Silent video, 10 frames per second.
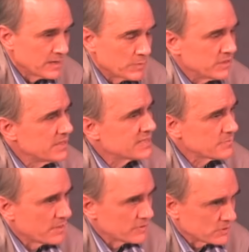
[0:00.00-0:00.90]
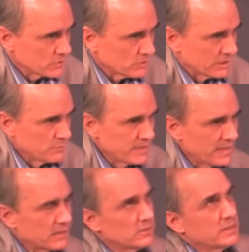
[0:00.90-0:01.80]
but you need some other tool. It'd be
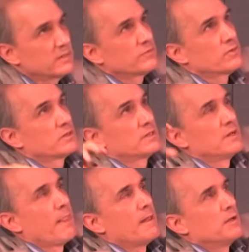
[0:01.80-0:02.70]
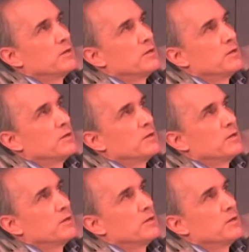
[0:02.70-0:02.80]
like looking for